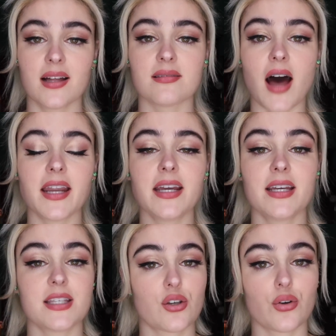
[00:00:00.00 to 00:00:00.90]
Lighting
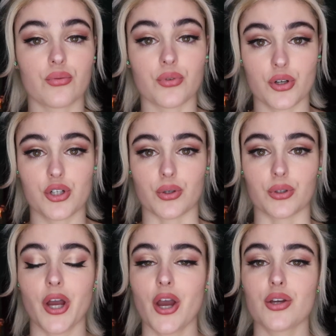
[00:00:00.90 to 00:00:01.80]
is
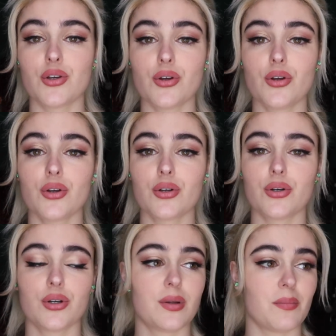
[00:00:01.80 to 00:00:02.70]
crucial. You
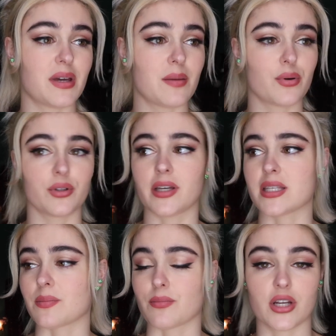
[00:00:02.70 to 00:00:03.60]
could be pulling
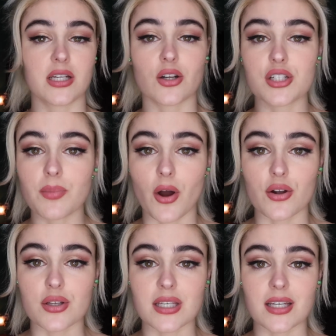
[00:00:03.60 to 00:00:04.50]
some pretty dodgy
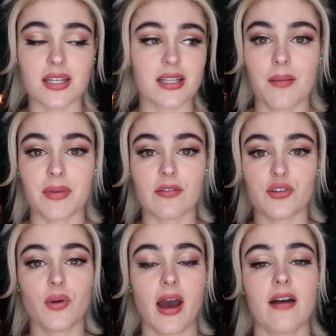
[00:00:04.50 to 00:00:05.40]
poses, but if
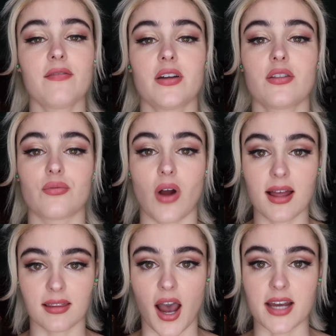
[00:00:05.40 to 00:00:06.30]
you have the
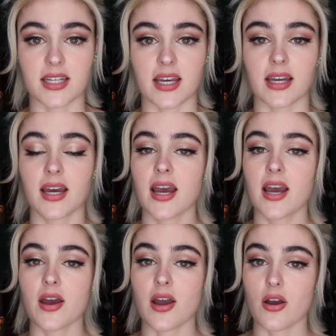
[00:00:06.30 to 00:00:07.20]
right lighting,
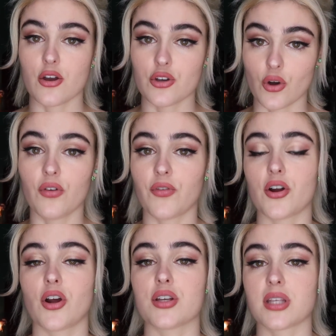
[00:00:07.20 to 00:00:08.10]
your
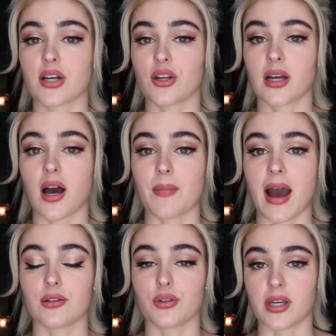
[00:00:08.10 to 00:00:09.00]
photos are going to come
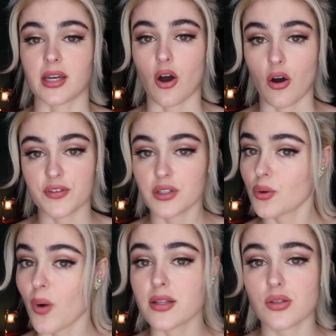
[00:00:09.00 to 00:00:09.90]
out looking often
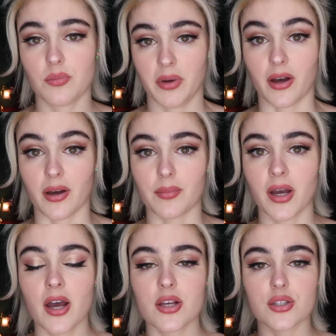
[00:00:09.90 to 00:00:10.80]
quite superb.
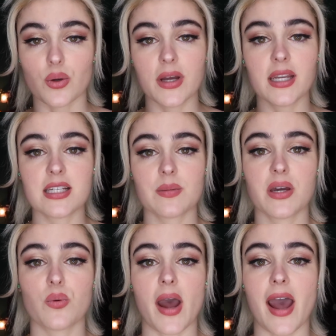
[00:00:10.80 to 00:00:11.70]
So we need to
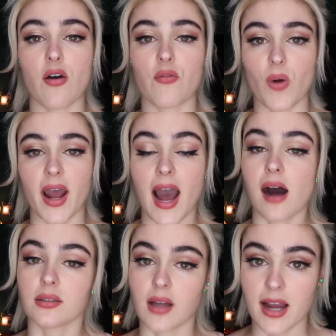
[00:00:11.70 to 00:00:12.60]
be aware of where
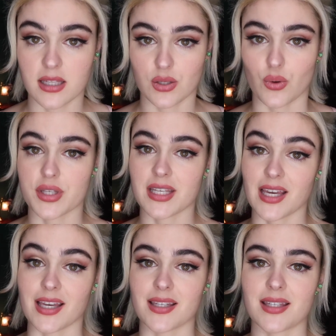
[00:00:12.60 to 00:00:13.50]
our light source
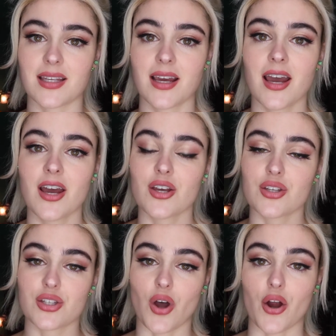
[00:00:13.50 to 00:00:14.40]
is.
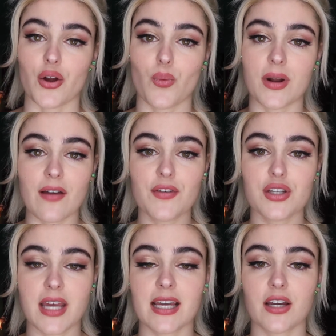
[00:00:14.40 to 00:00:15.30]
So whenever
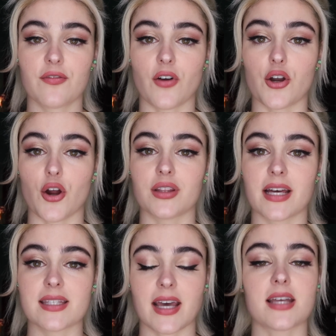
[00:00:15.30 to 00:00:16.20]
you're taking a photo,
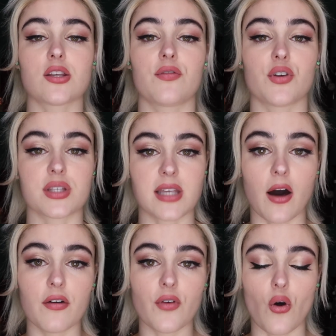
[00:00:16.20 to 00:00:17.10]
let's say it's of
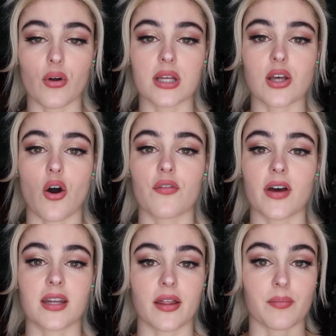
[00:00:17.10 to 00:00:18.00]
yourself or it's of
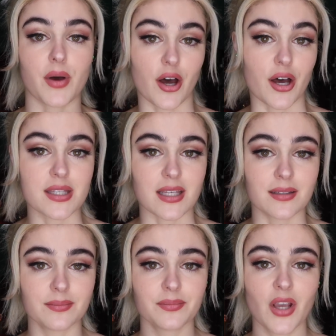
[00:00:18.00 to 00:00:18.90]
another
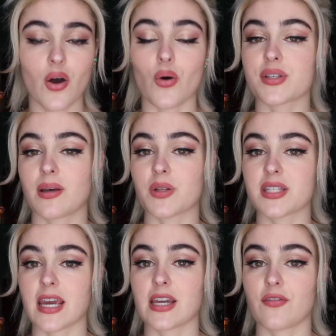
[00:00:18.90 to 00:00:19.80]
person or someone's
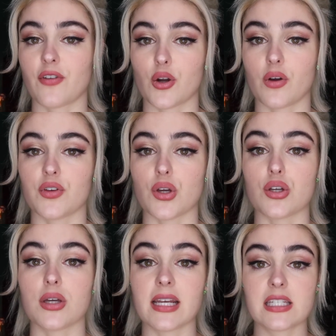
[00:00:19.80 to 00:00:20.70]
taking a photo of you,
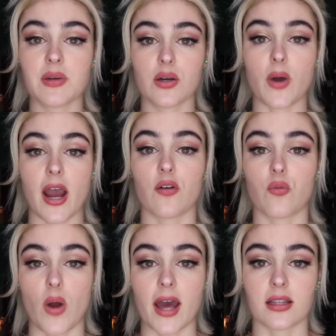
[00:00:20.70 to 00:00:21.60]
you need to be aware
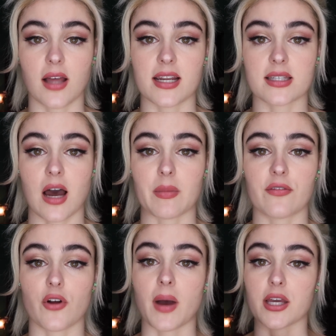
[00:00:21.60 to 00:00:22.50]
of where the light is coming
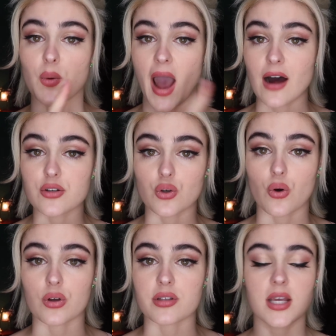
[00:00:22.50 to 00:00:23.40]
from. Are you
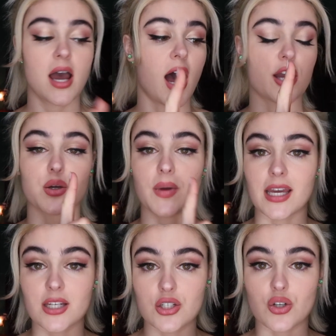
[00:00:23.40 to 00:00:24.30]
outdoors? Are you
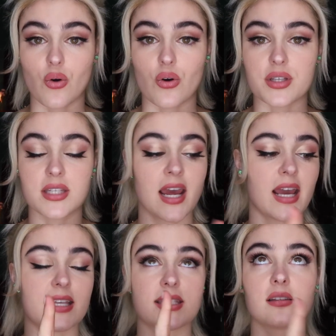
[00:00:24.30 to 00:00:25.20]
indoors?
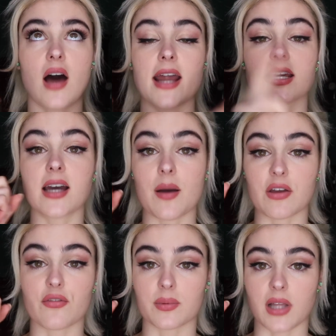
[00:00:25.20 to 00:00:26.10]
Is the lighting
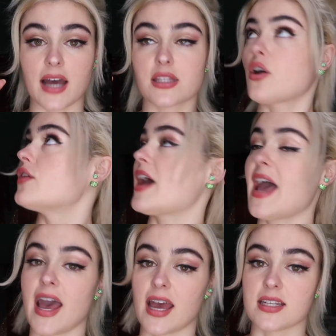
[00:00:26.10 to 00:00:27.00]
coming from lights
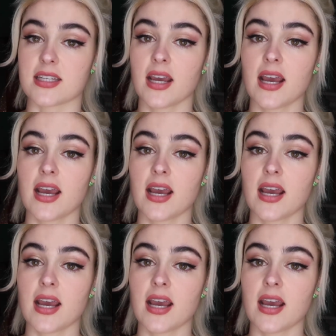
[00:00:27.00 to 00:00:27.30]
overhead?